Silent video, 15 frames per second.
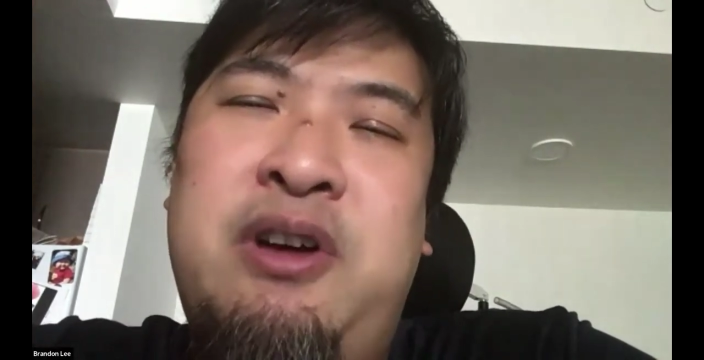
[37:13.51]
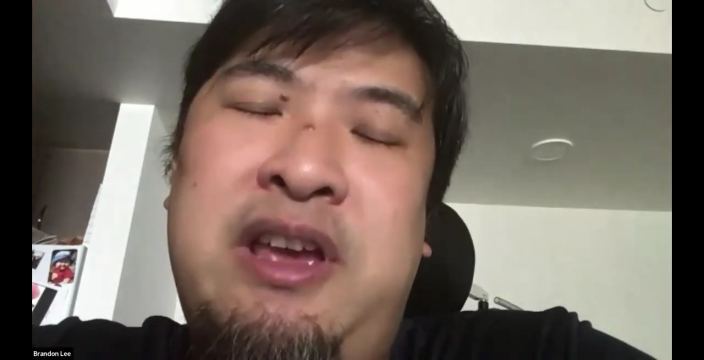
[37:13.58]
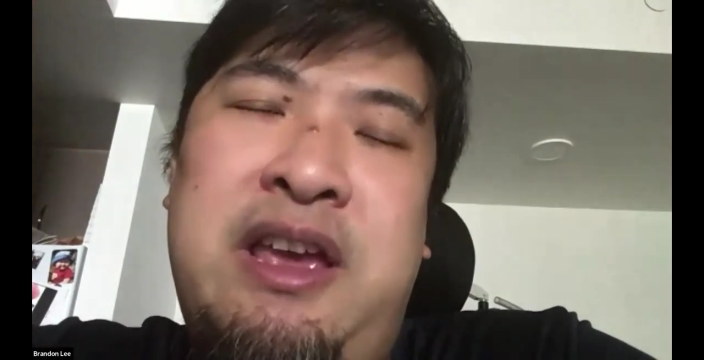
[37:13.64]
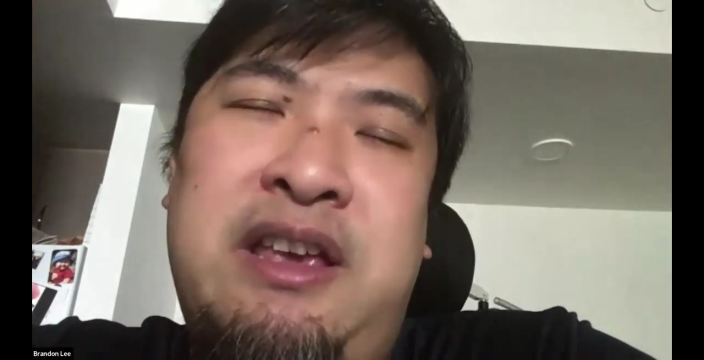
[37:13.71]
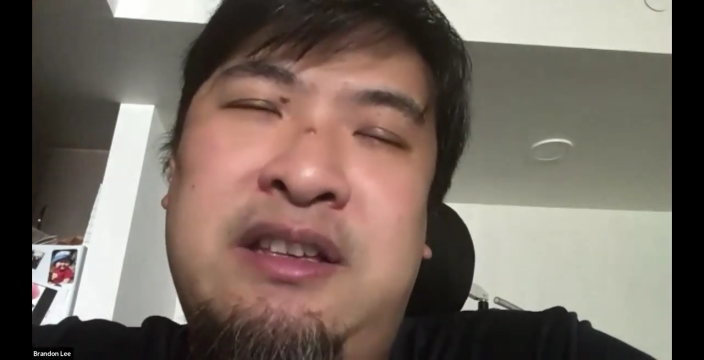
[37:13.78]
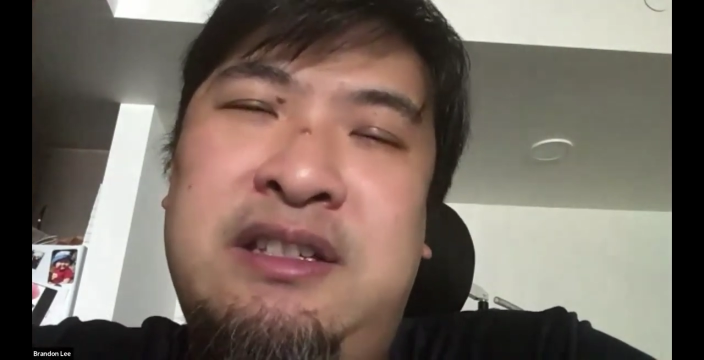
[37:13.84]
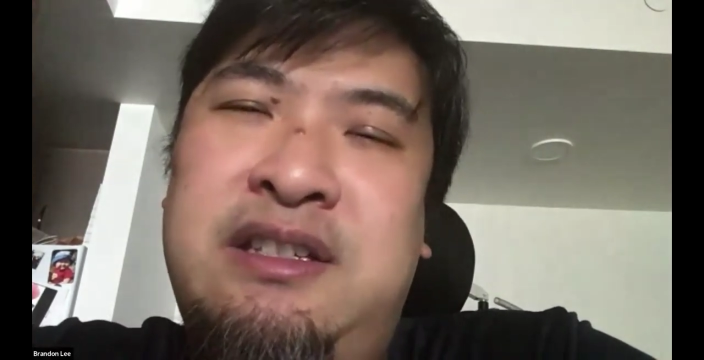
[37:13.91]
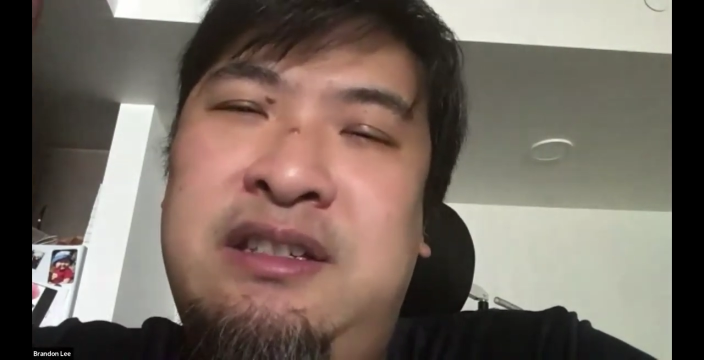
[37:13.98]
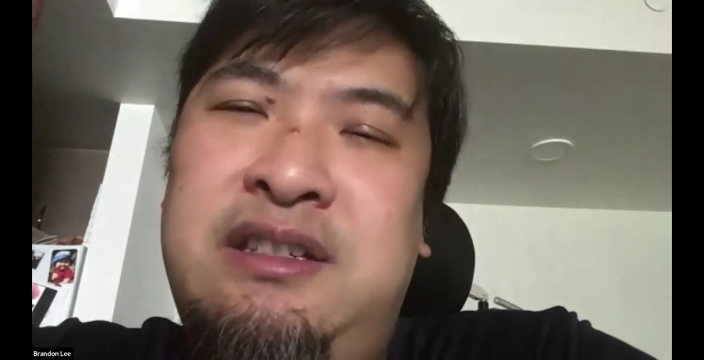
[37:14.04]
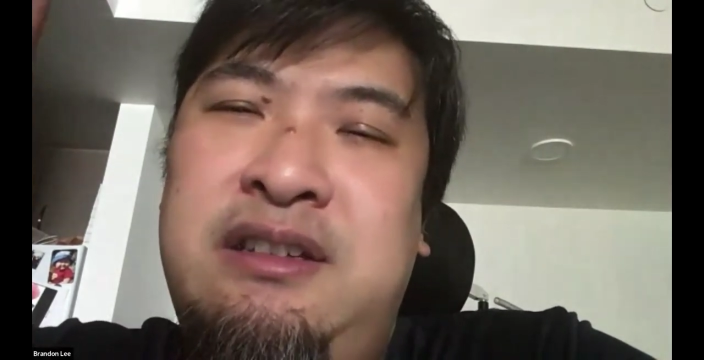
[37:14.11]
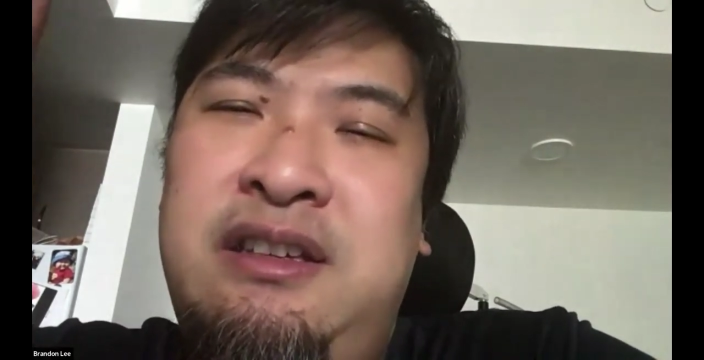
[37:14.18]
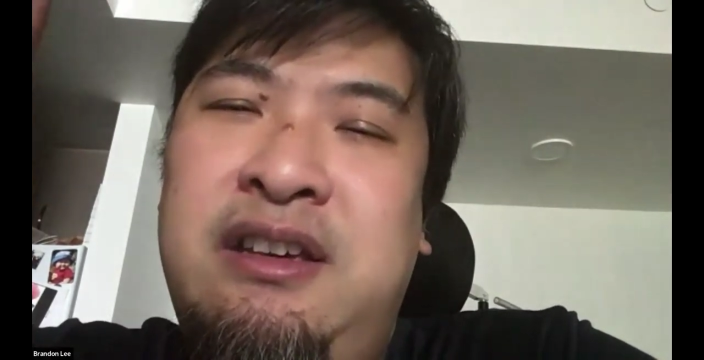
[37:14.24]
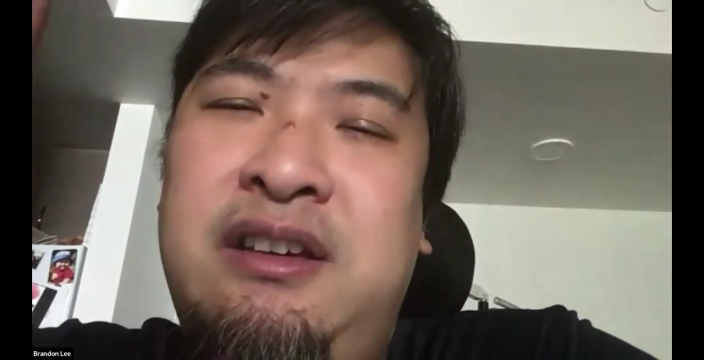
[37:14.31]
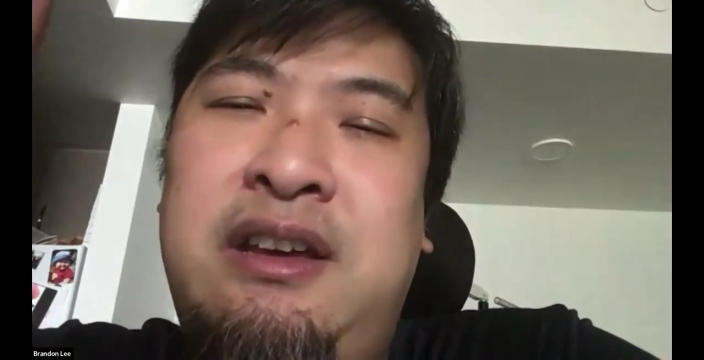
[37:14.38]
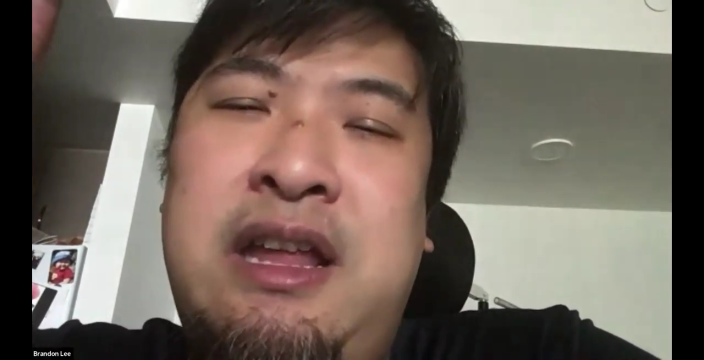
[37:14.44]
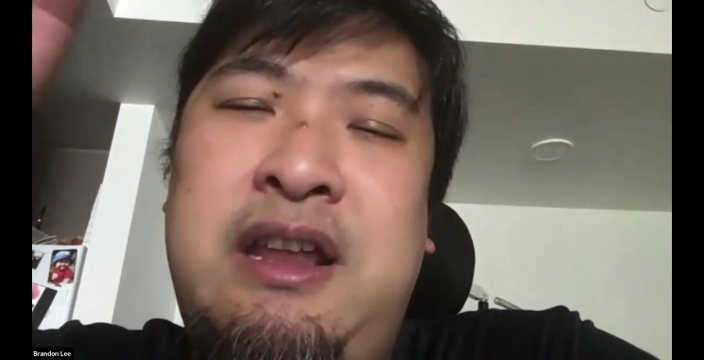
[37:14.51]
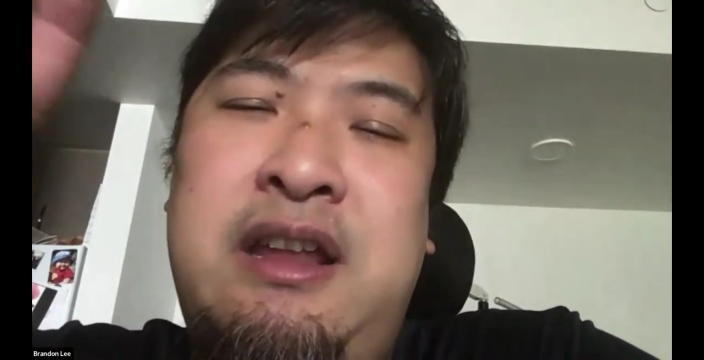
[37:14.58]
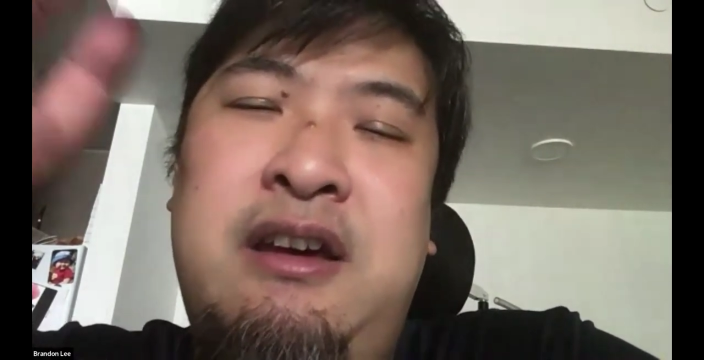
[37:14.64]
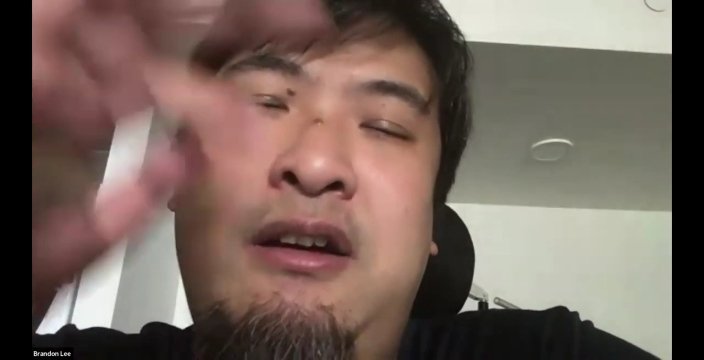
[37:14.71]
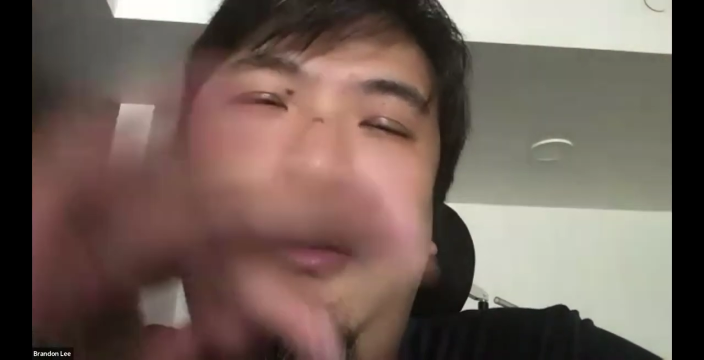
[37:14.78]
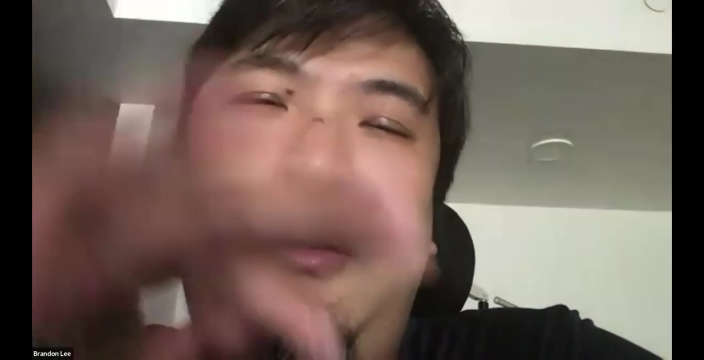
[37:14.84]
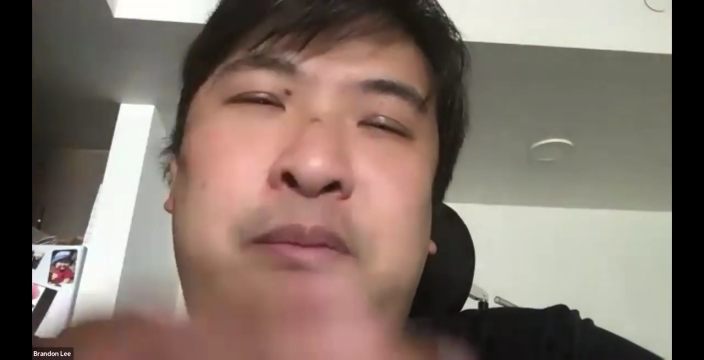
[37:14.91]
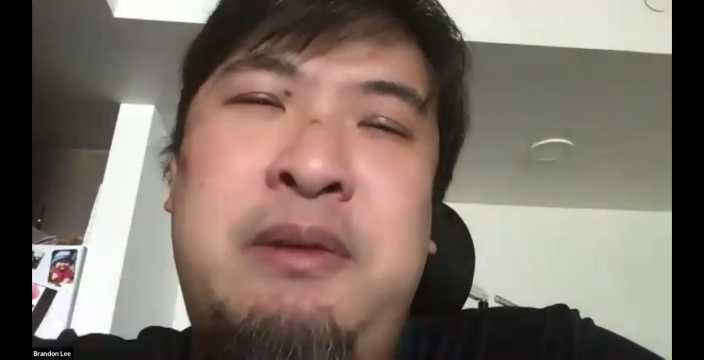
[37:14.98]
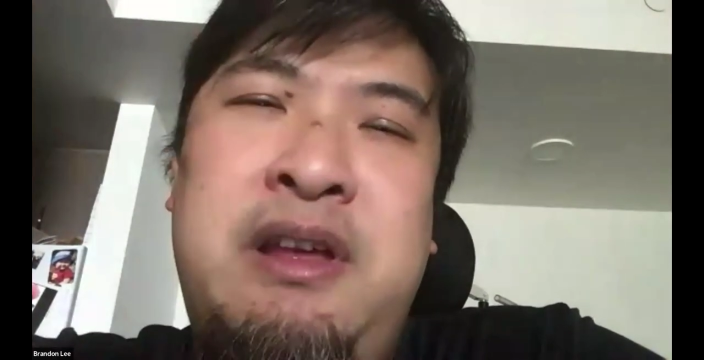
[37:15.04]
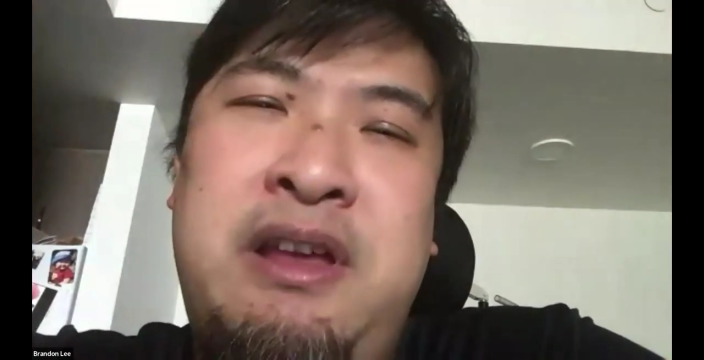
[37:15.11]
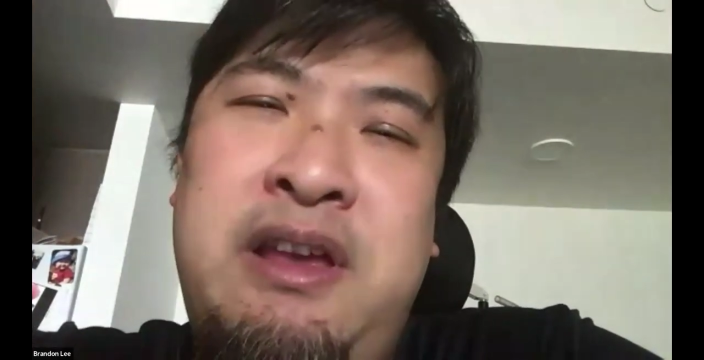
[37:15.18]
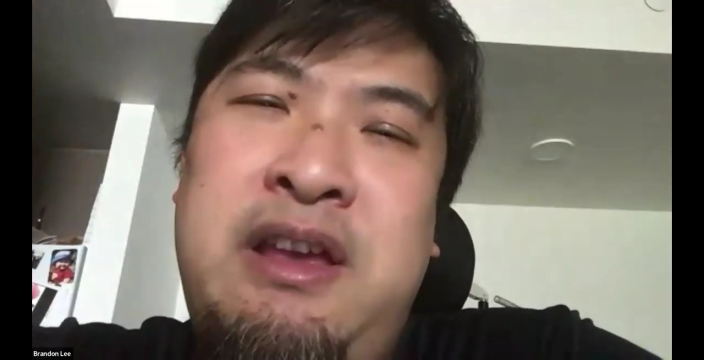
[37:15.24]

ways you can help.